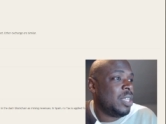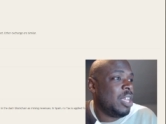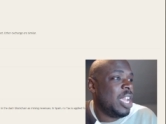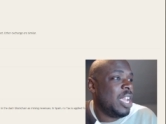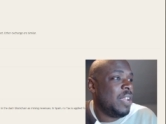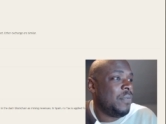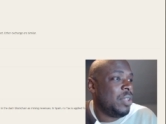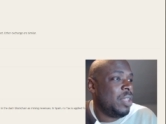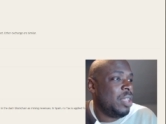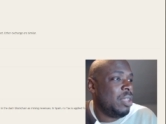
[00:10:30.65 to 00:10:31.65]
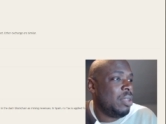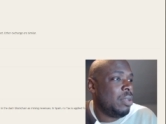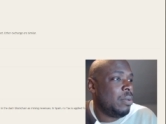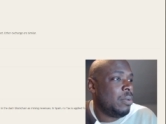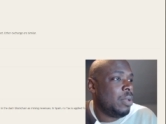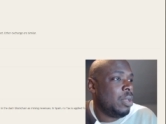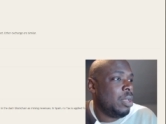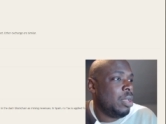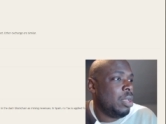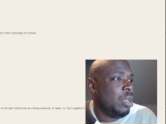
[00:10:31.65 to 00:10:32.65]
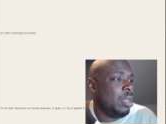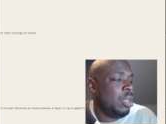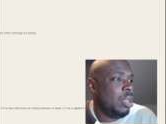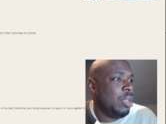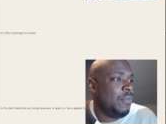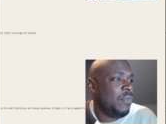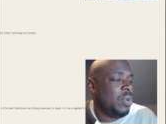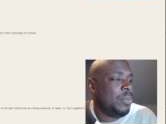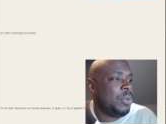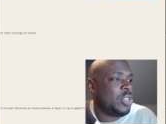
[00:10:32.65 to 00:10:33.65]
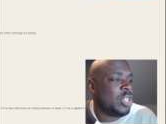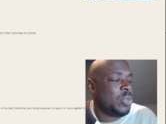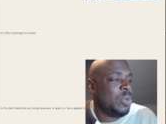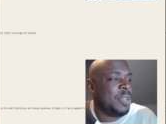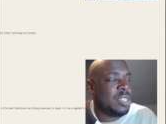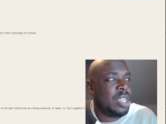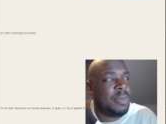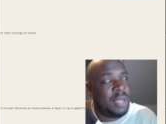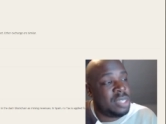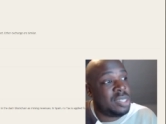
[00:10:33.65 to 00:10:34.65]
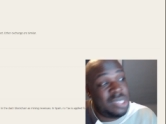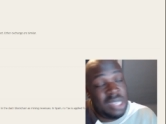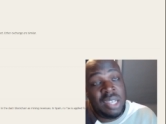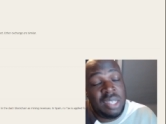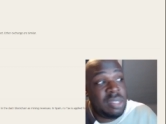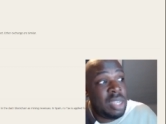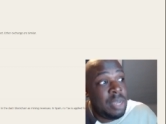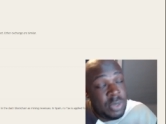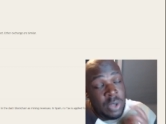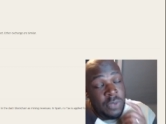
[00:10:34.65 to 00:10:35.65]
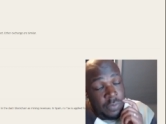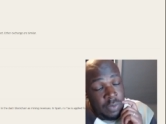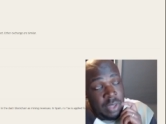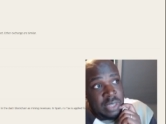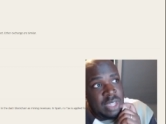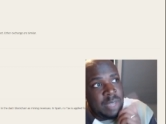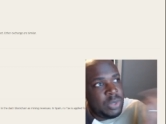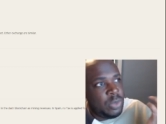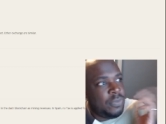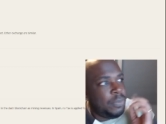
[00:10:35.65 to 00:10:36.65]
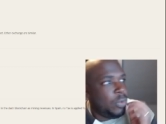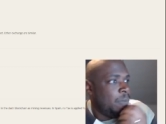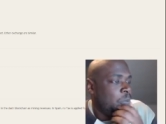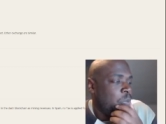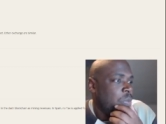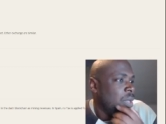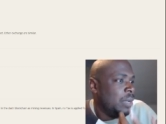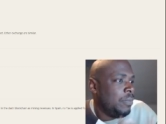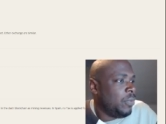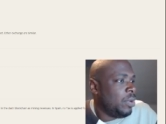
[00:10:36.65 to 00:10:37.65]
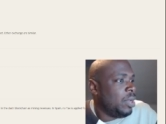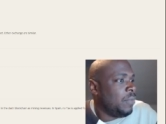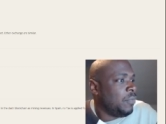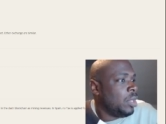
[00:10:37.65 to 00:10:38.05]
I have uh, very appreciation with my time. Okay, so he's saying his time is worth, his time is worth more. No, fair enough.